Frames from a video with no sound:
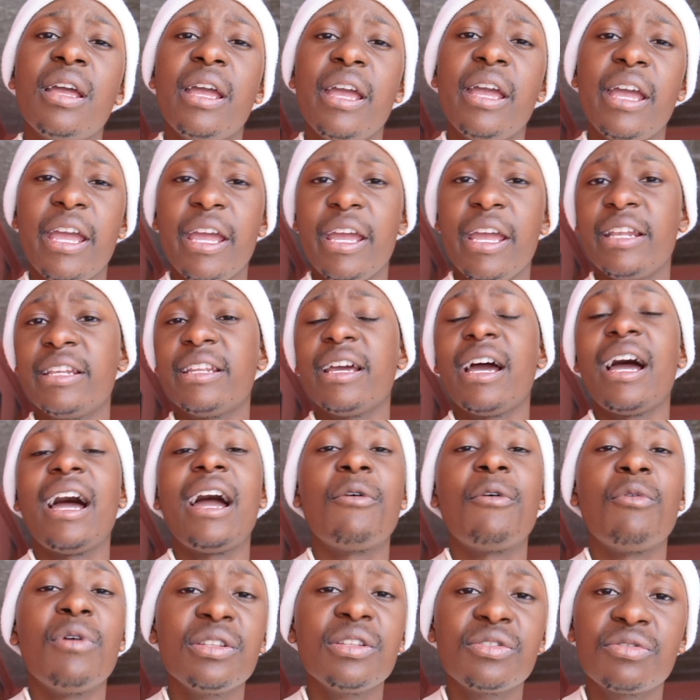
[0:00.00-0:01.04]
and I
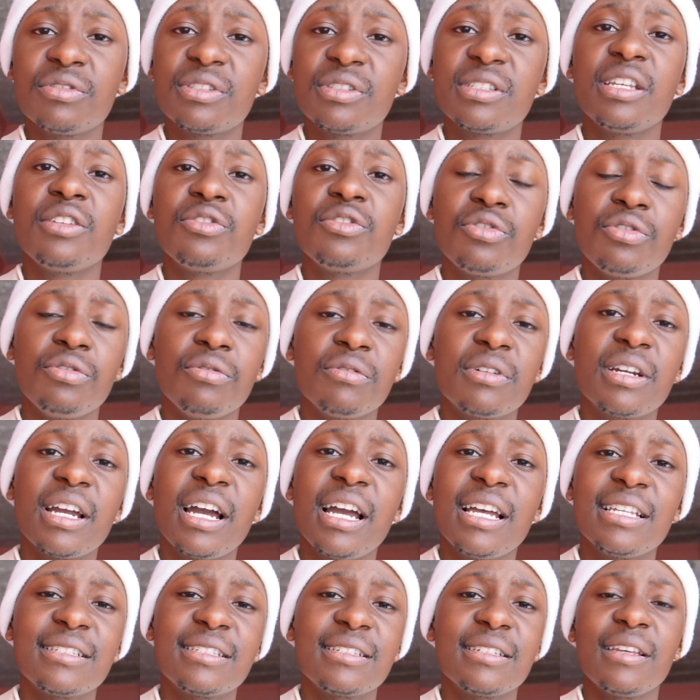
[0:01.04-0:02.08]
want to say to you
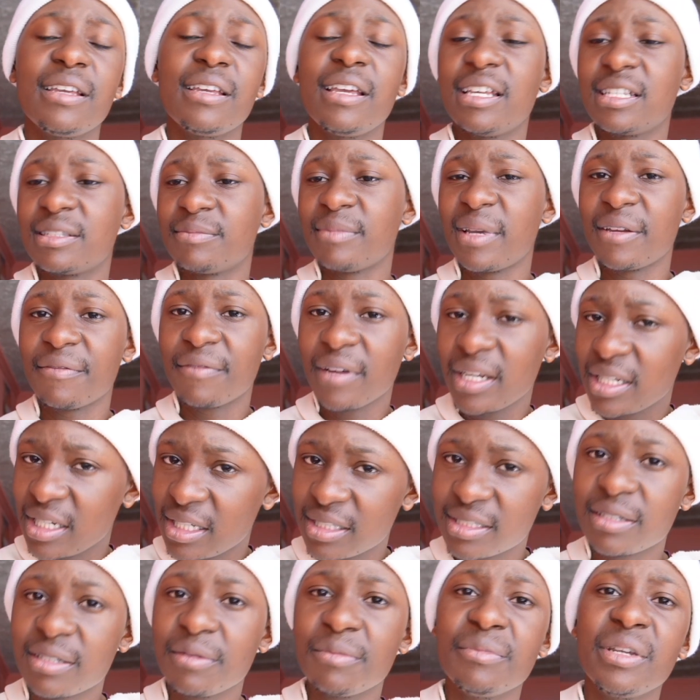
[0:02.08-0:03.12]
guys as my final
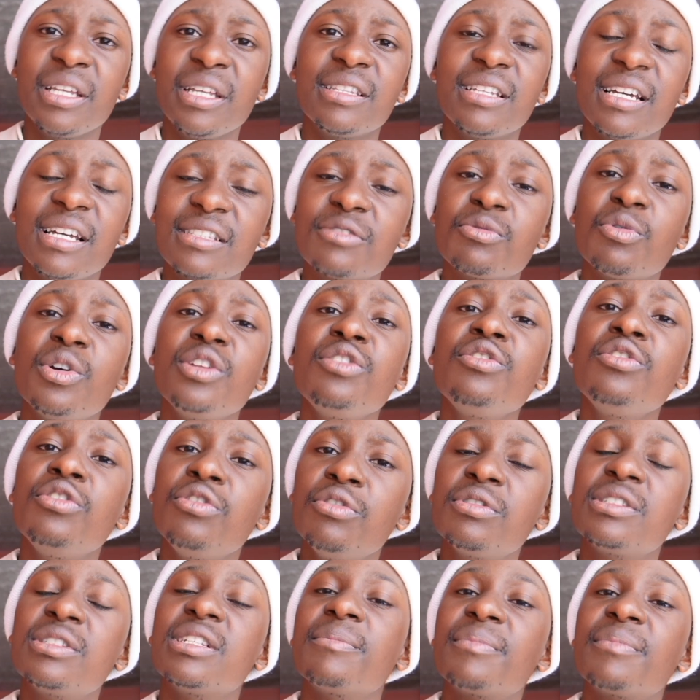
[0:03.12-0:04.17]
statement that when you
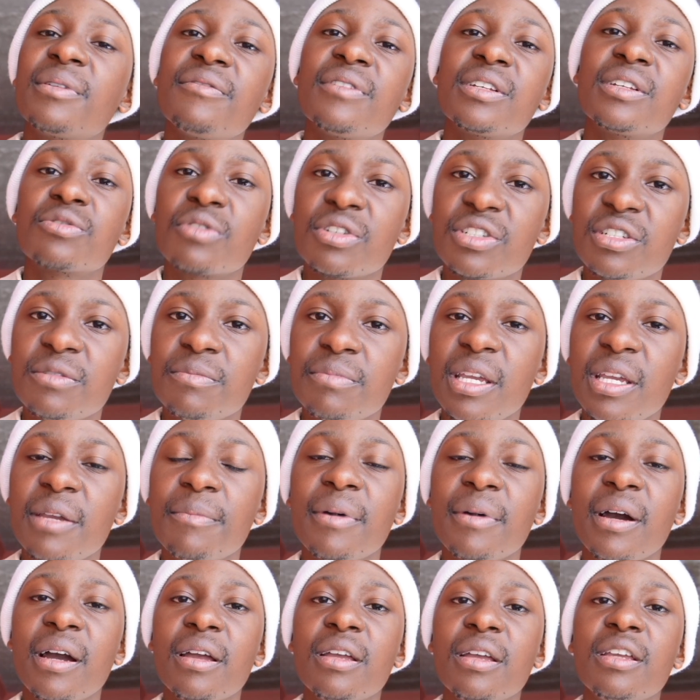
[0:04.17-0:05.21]
use a previous question
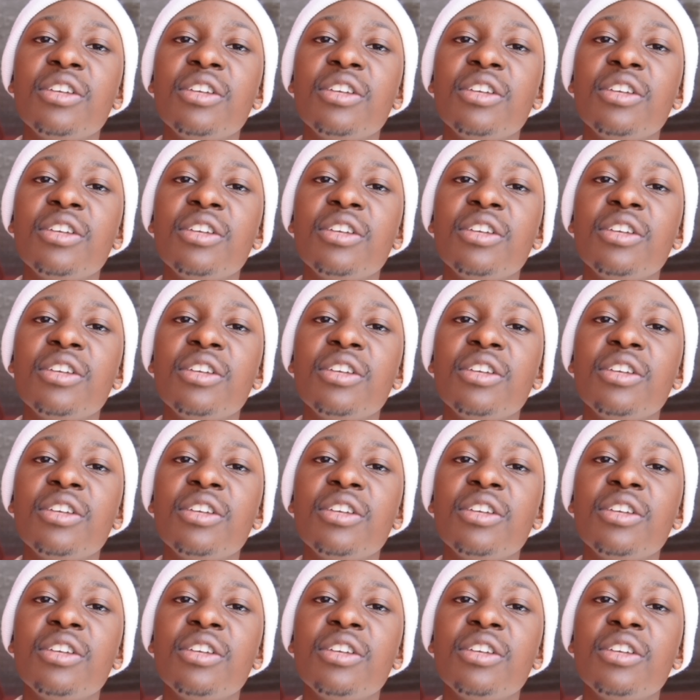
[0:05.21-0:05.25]
paper,